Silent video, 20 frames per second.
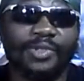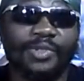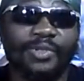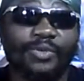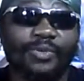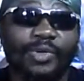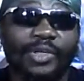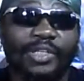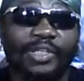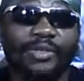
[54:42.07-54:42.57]

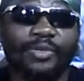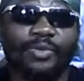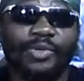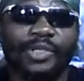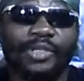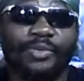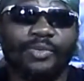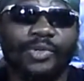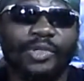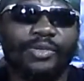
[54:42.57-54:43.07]

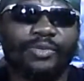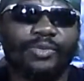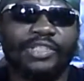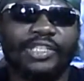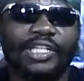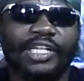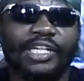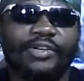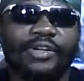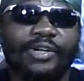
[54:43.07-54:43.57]

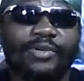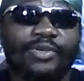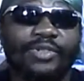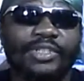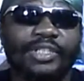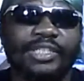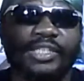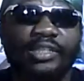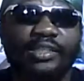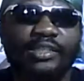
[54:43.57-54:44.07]
Which
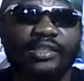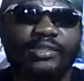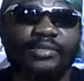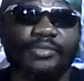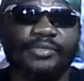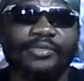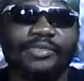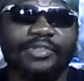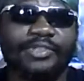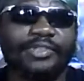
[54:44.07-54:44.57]
general was
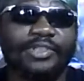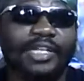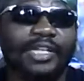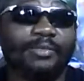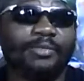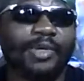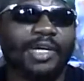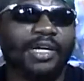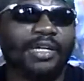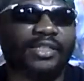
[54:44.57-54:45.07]
it
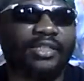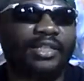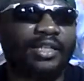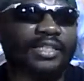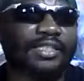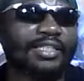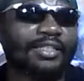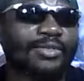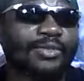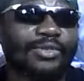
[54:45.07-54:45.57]
that
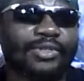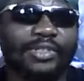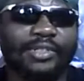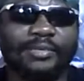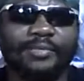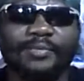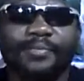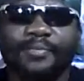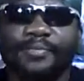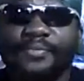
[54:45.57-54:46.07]
marched on
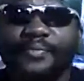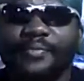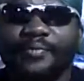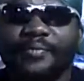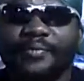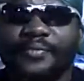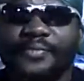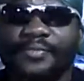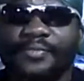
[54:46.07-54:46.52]
Jerusalem?